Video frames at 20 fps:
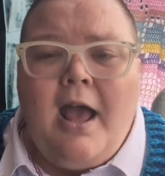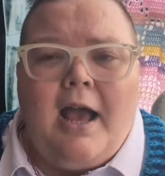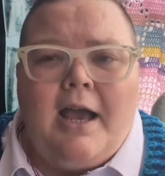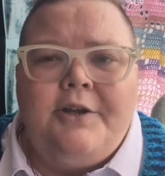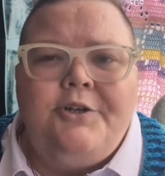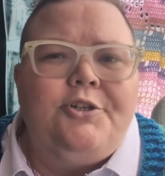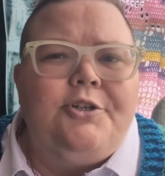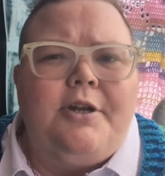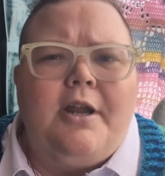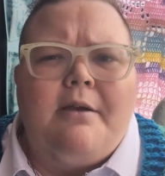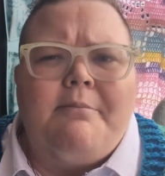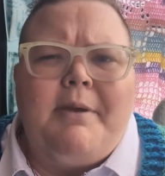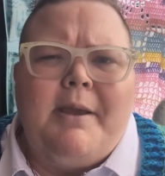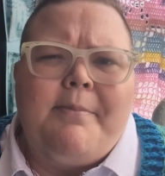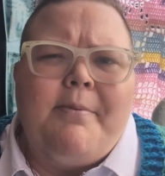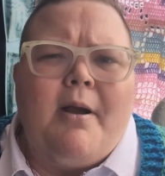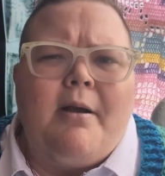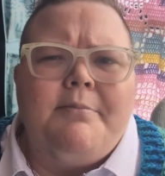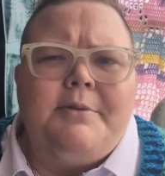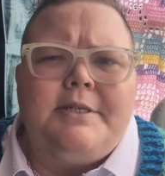I should not
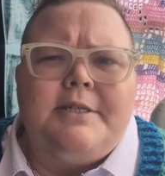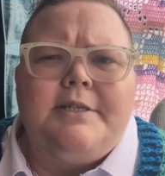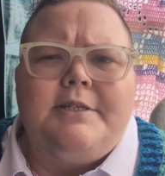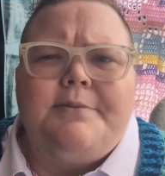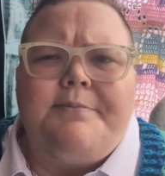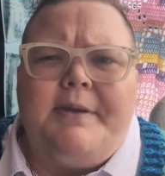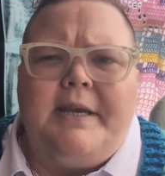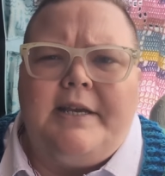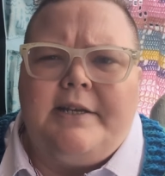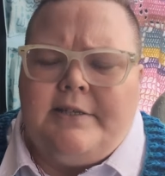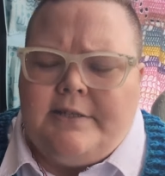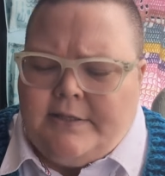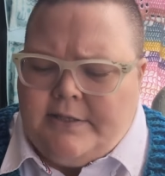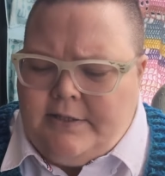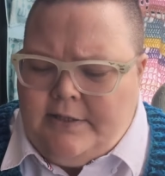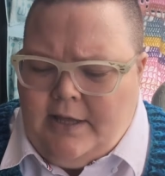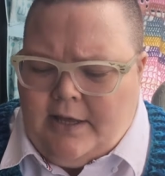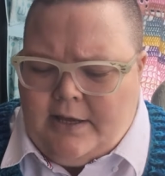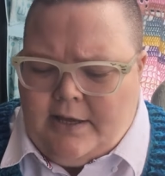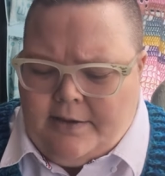make promises
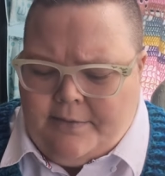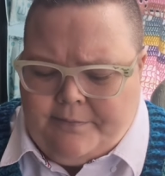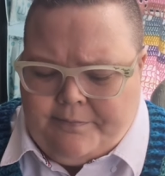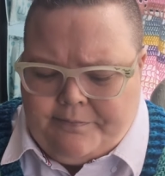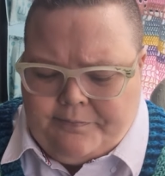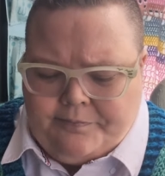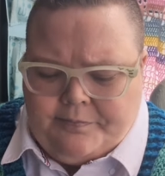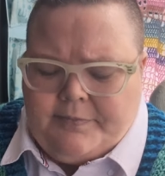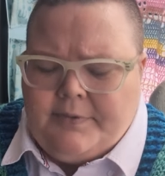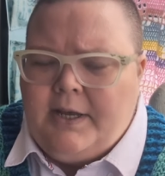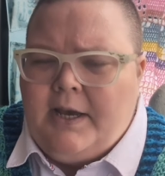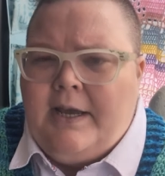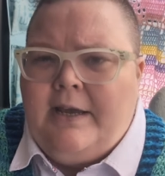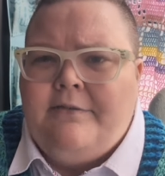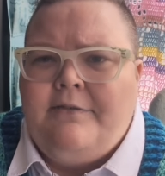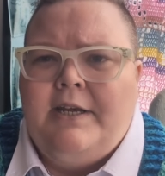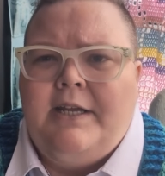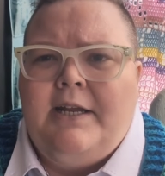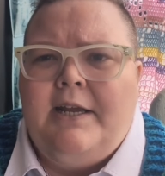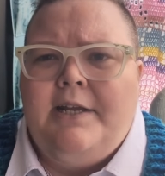because I
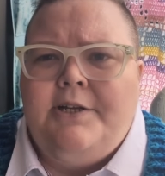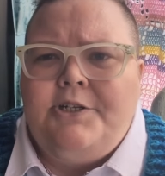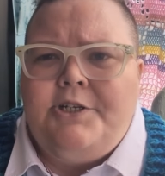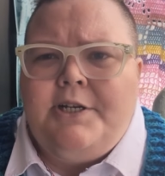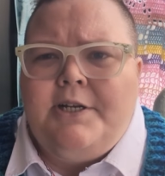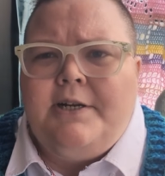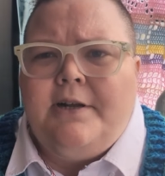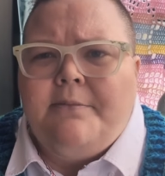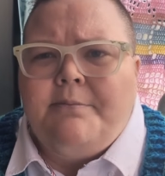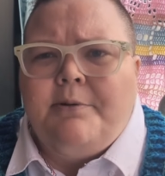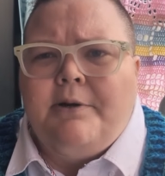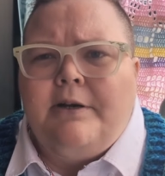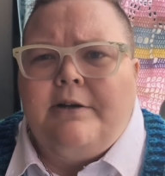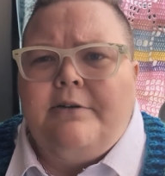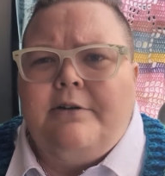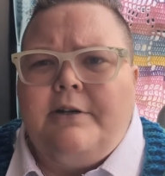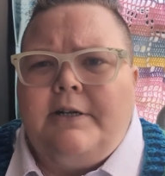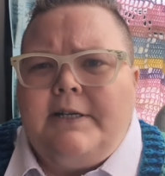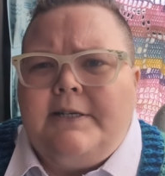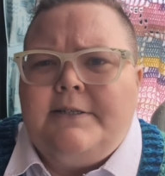have ADHD, not
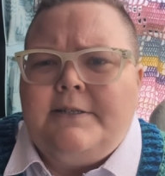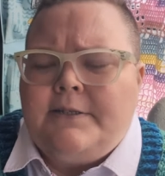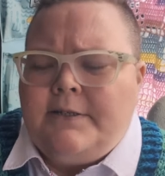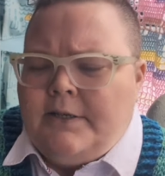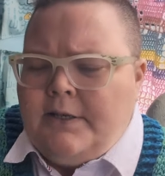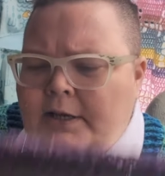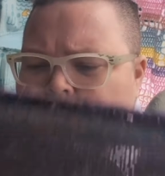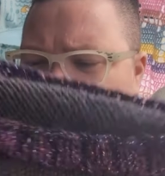priorities.